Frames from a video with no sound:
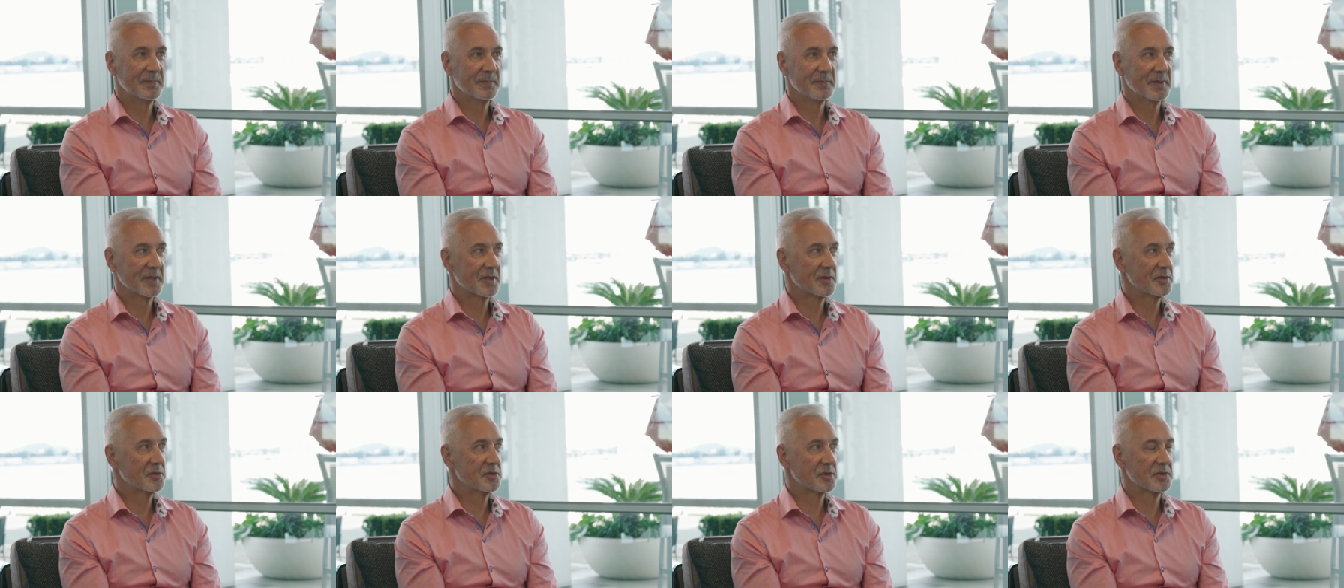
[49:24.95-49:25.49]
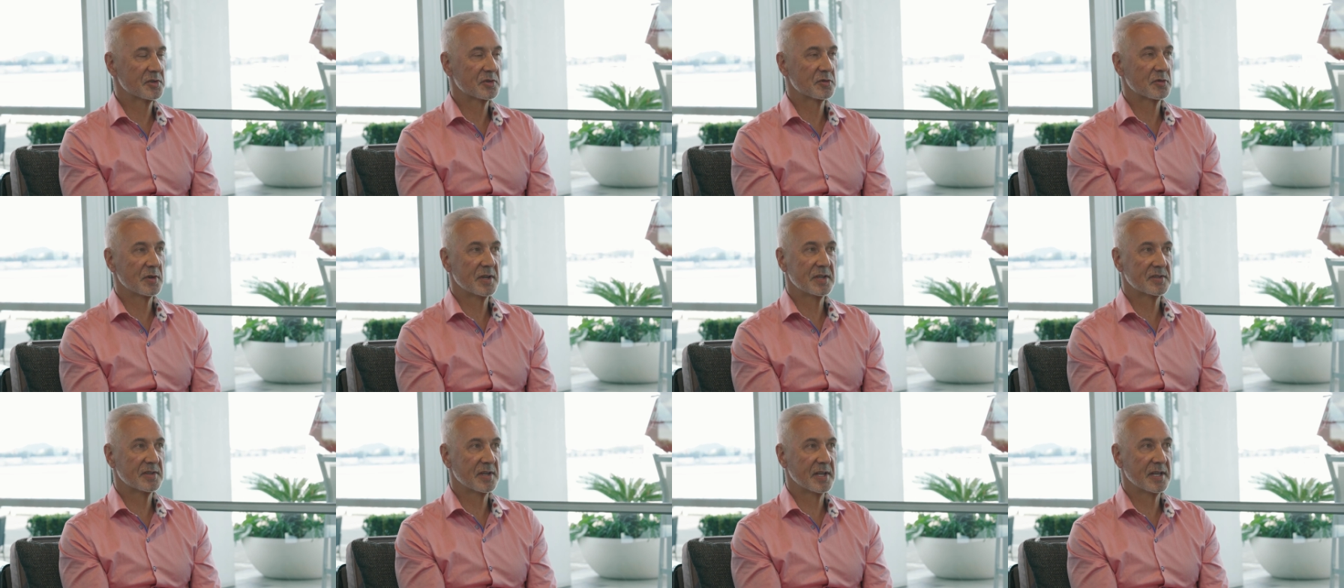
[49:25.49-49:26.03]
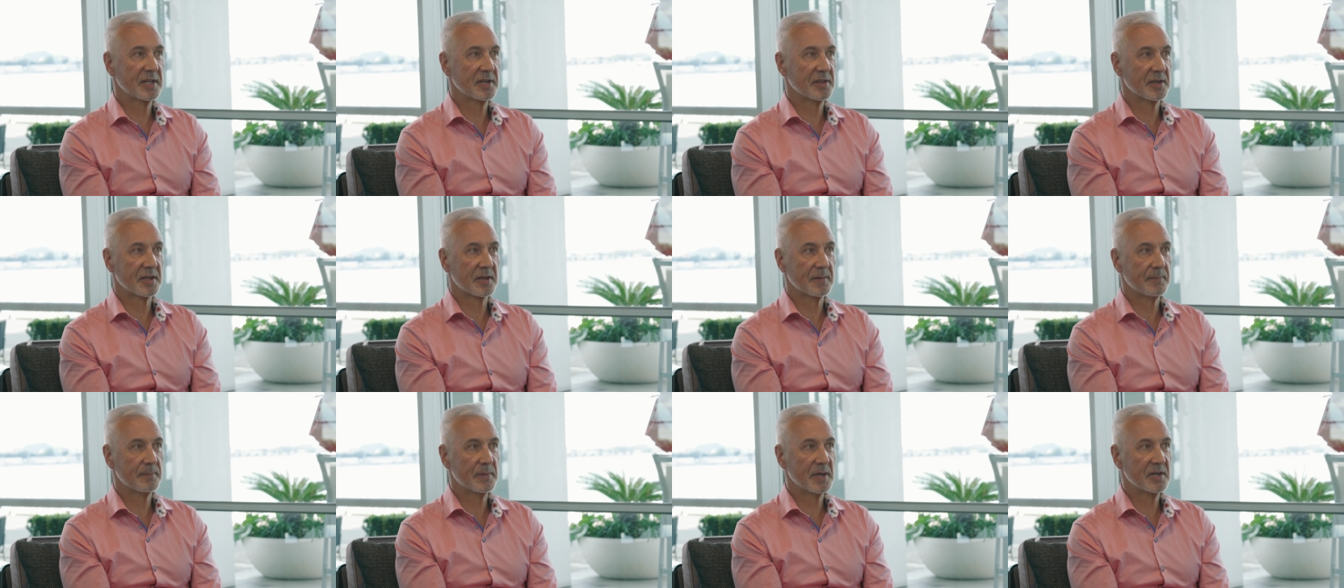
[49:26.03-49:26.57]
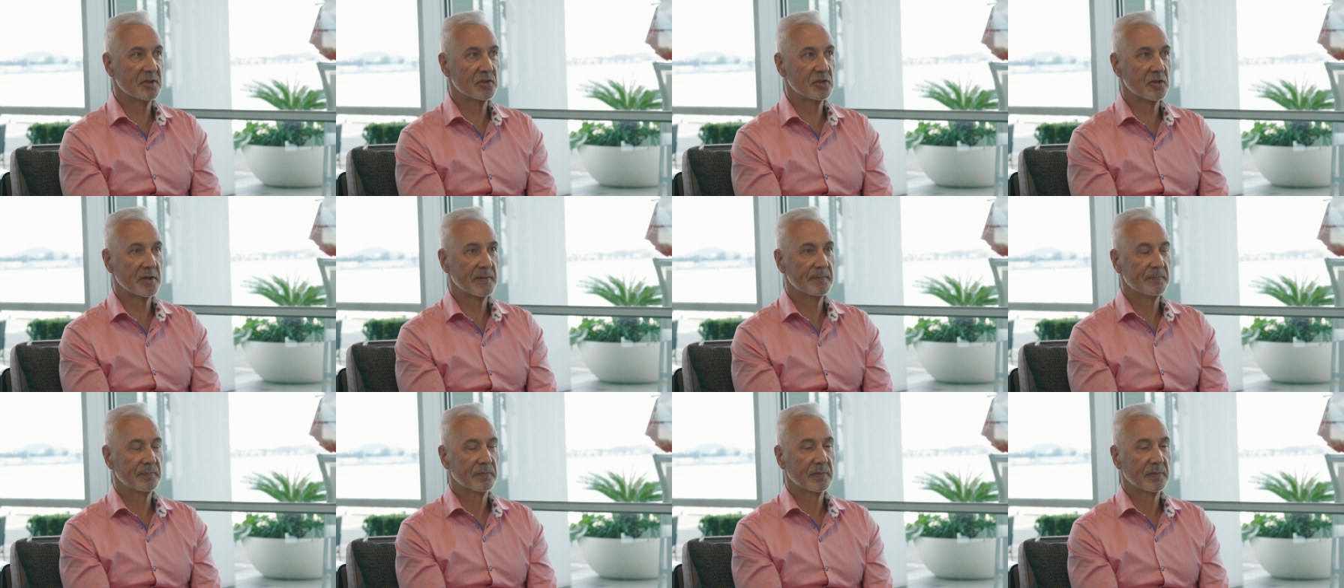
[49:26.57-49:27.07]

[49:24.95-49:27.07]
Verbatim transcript: mm. it's just streets ahead of the competitor.